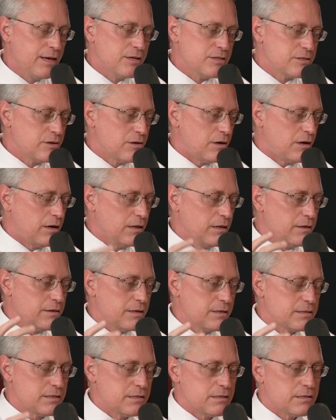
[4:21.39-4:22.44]
So all of
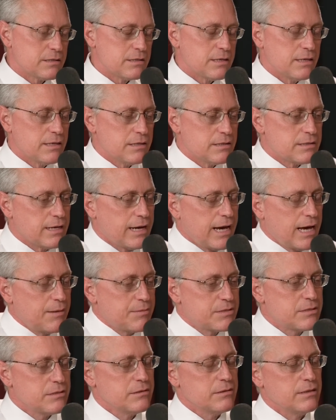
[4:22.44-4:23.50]
this is
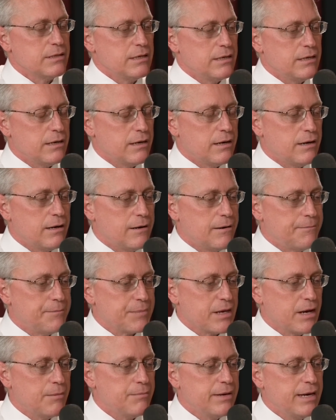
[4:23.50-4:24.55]
absolutely
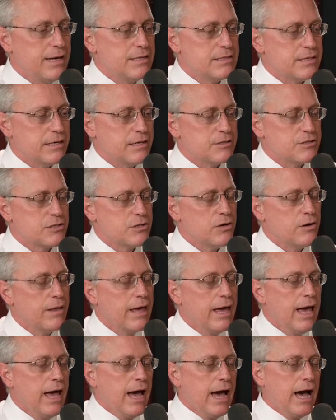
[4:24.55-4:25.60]
amazing. So
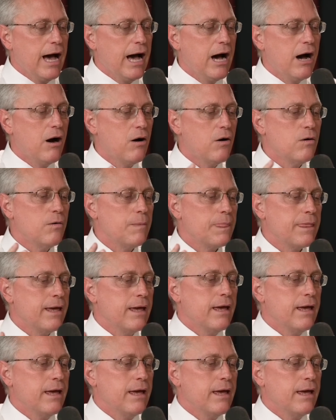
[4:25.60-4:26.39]
how